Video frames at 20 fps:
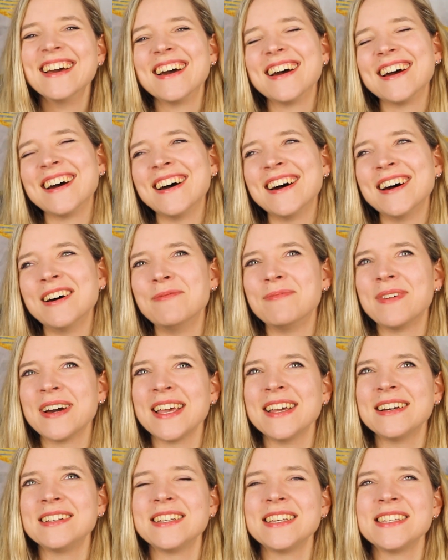
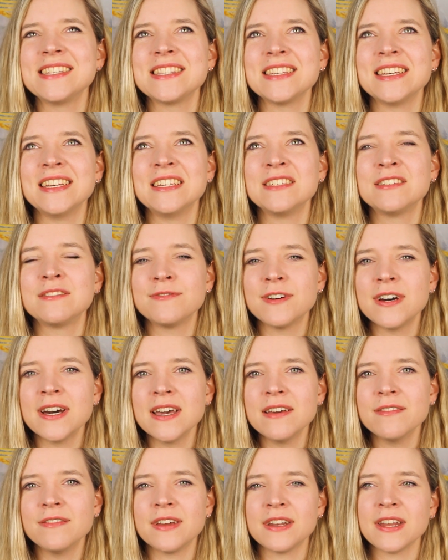My eldest is
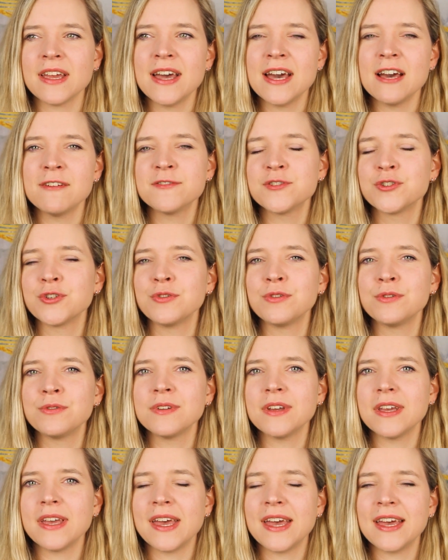5.5
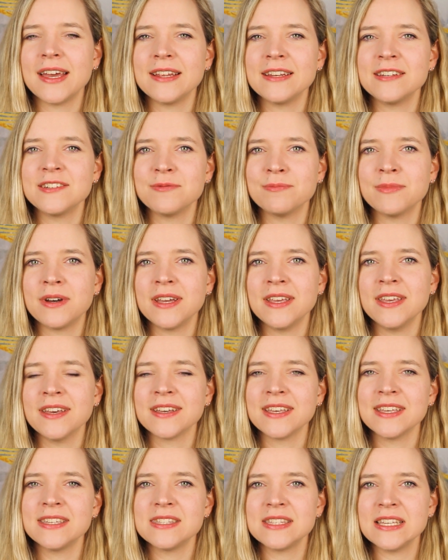soon, and my
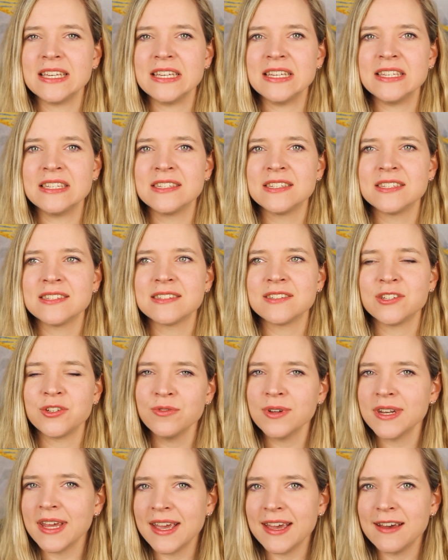youngest is
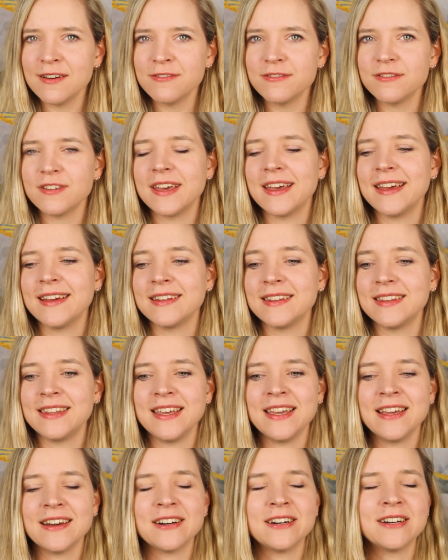2.5, and
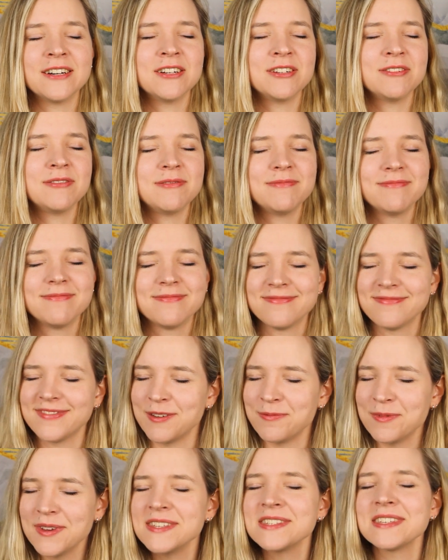they are
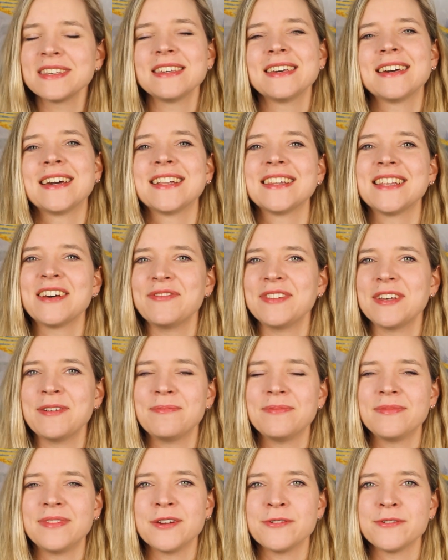amazing. I love
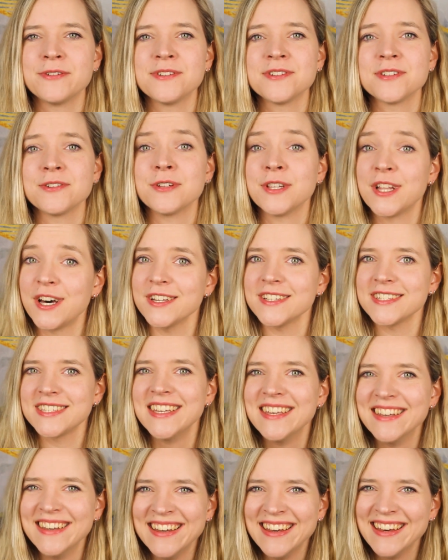them. They're also a lot.
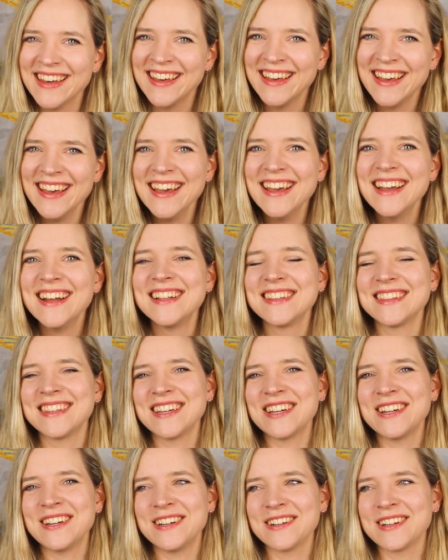
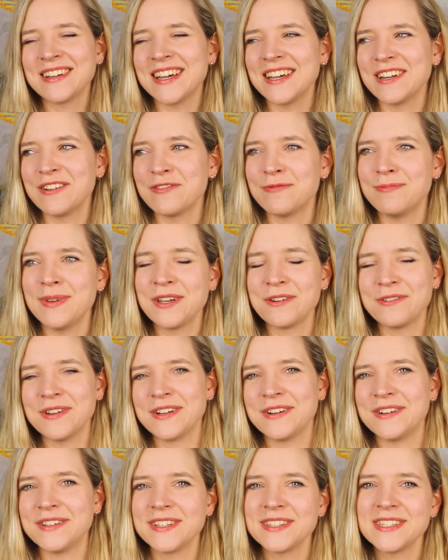They're kind of
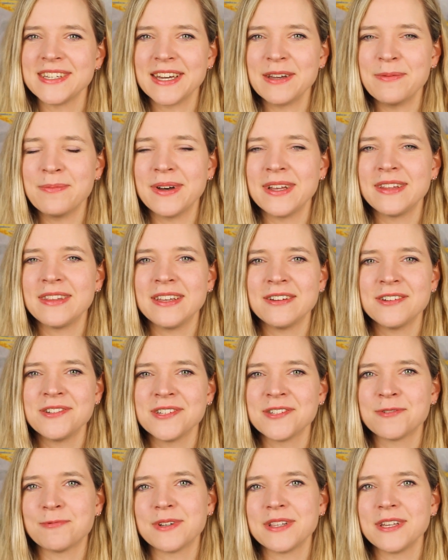bickering all the time, but they're
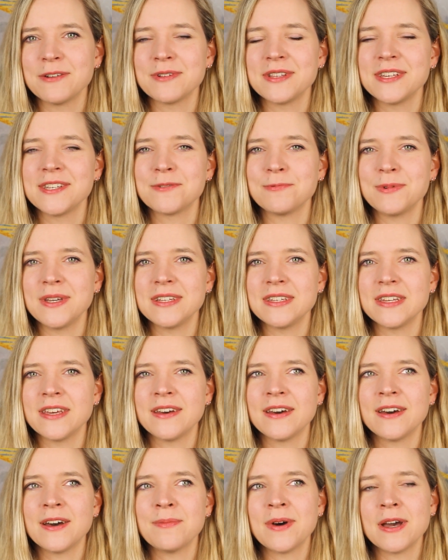just really sweet.
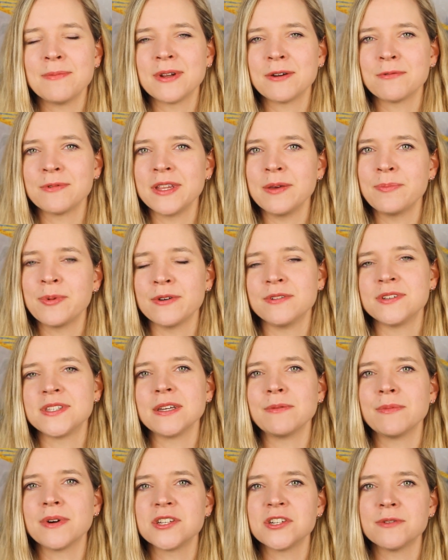I'm not really
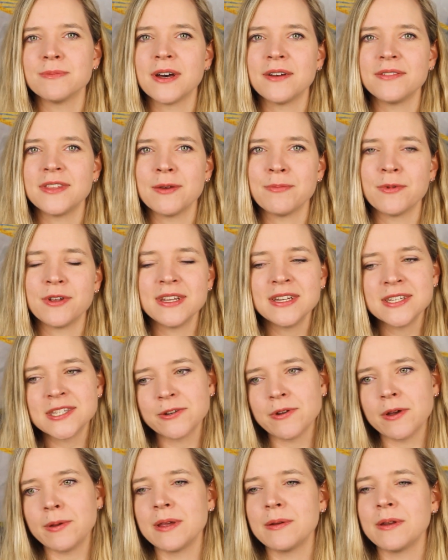posting much about them on
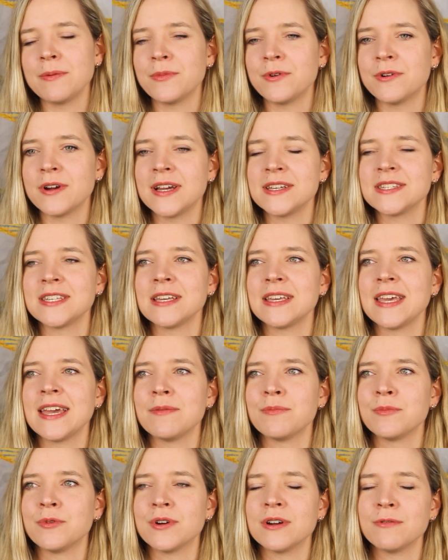Instagram anymore, as I
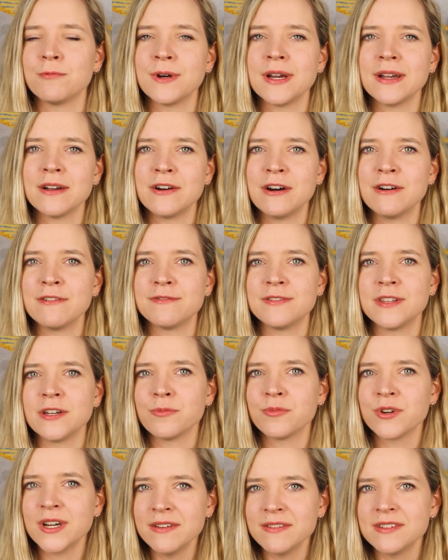get more aware of their
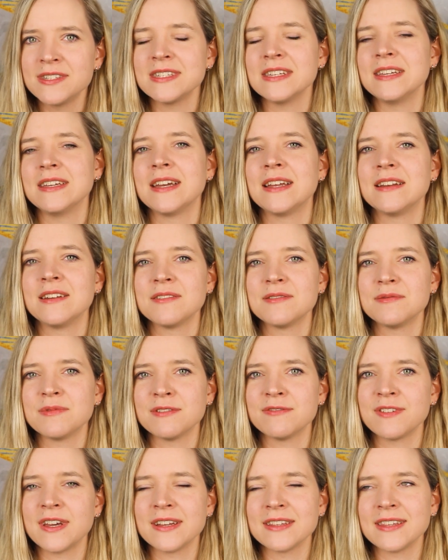privacy and
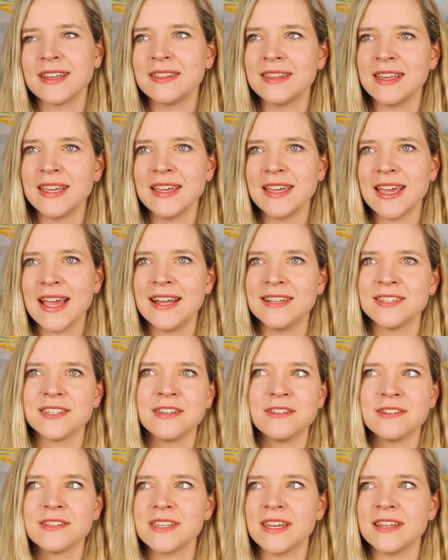the fact that they can't
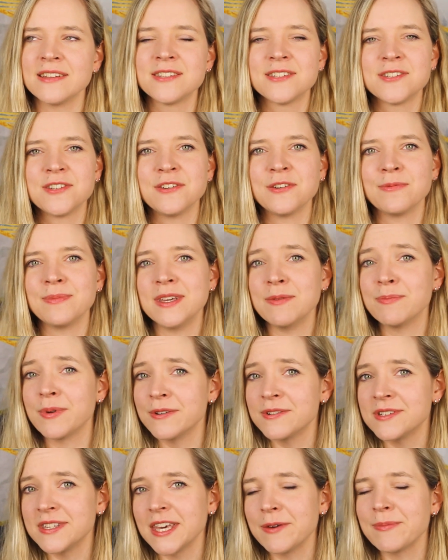consent to me
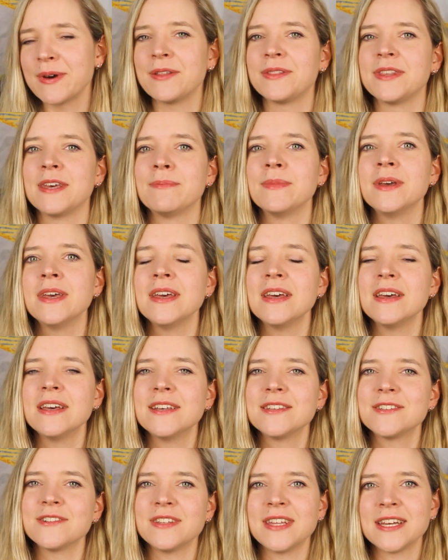posting about them.
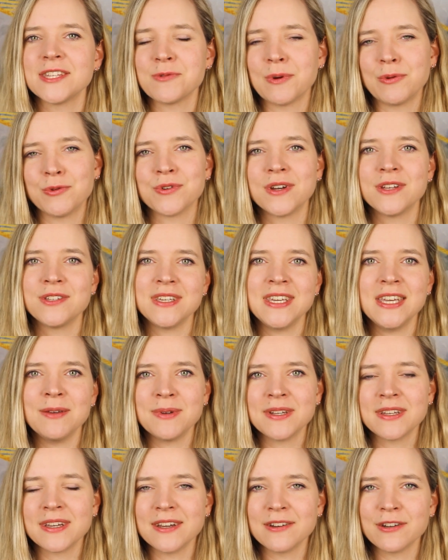So that's why I'm trying to keep
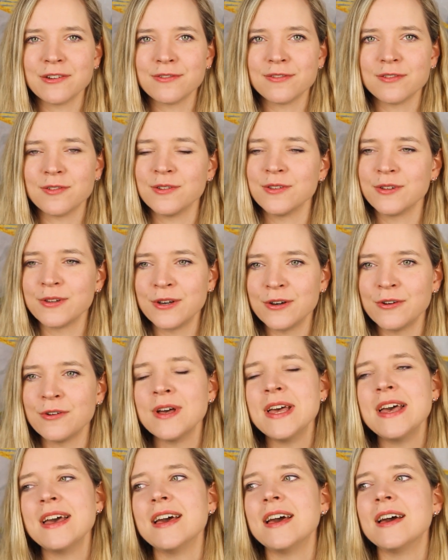it kind of on the
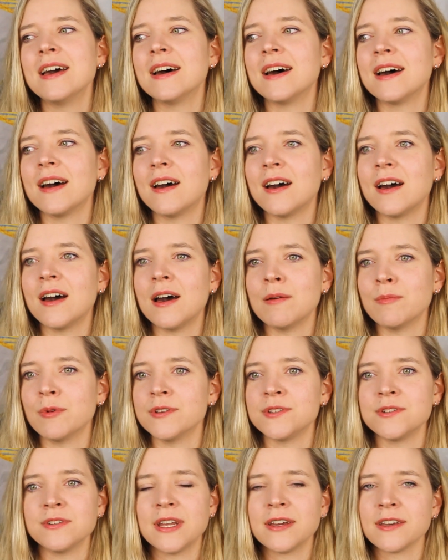low. I'm
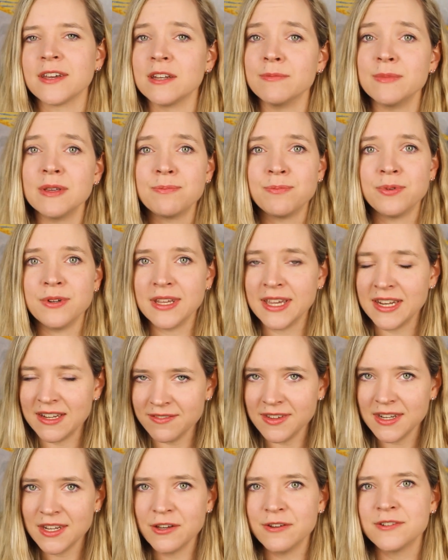also not going to be putting any
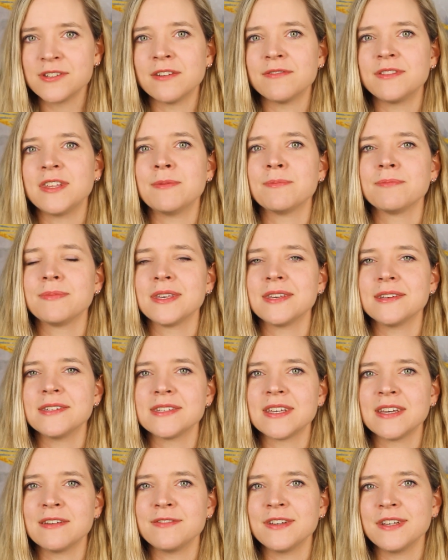videos of them
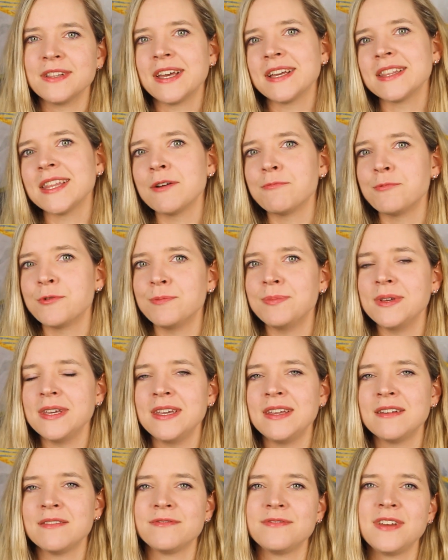because I feel like that would
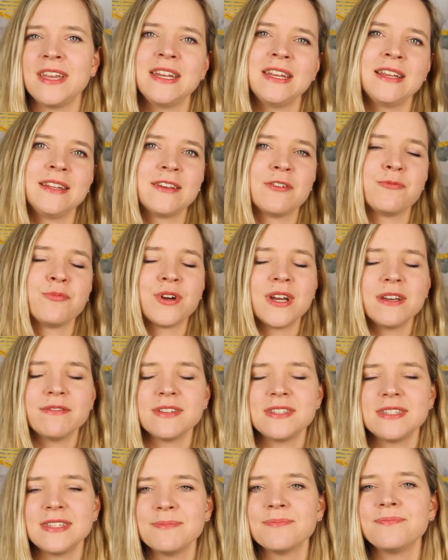be invading their
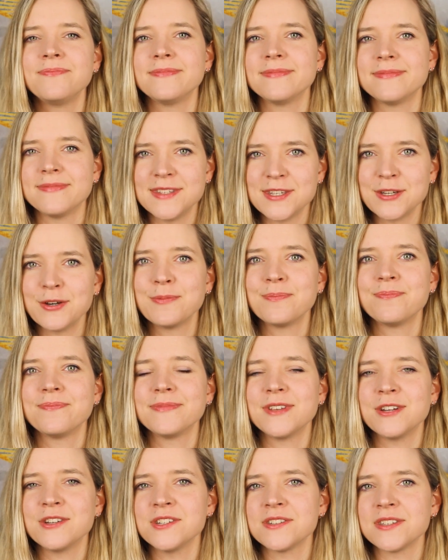privacy. So
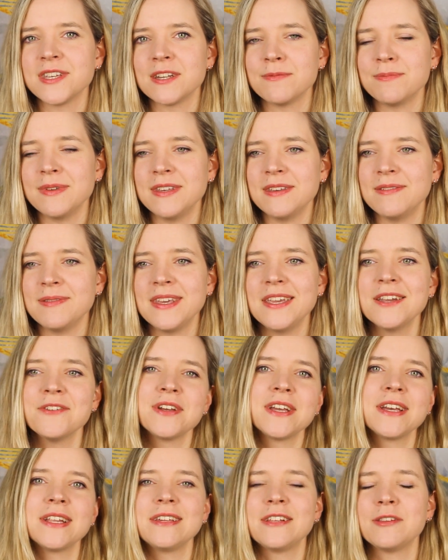you're just going to be
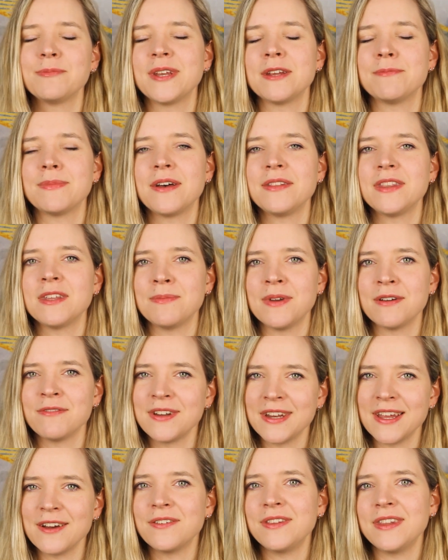hearing a little bit about them
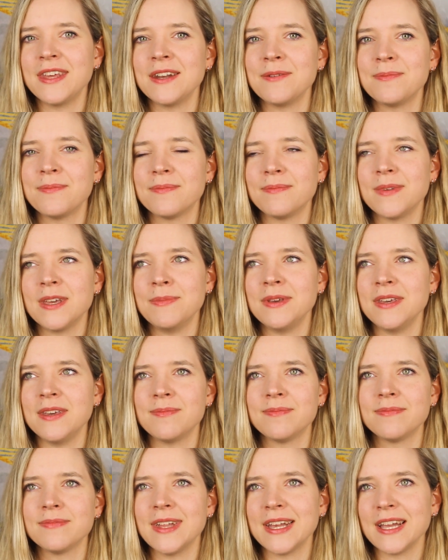every now and then,
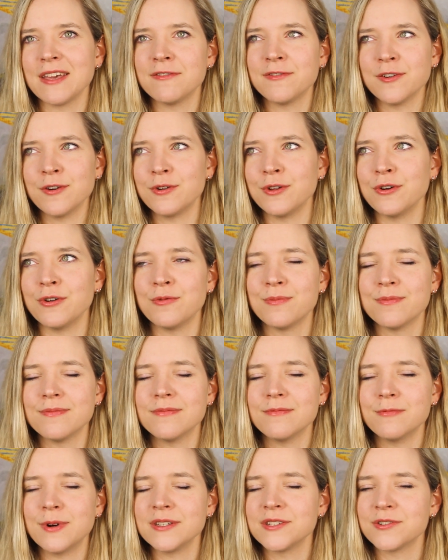maybe like a photo
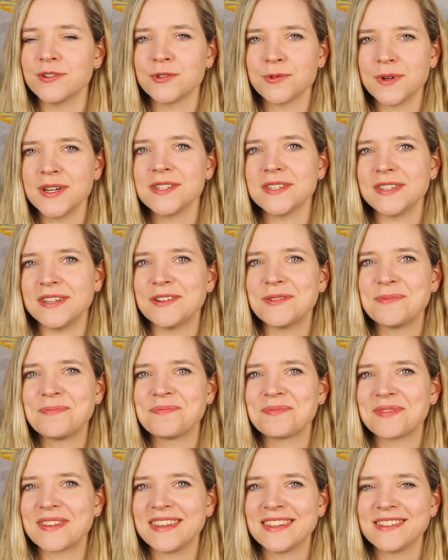once or twice a year.
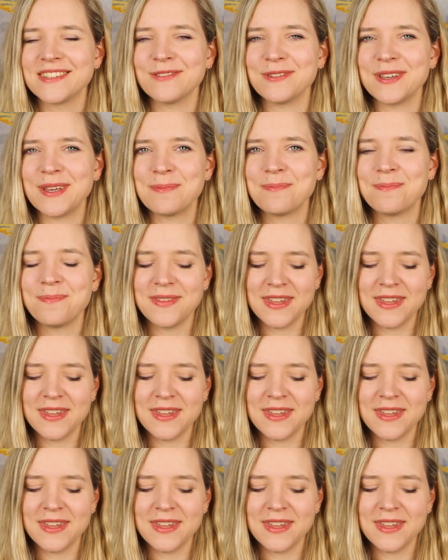So yeah.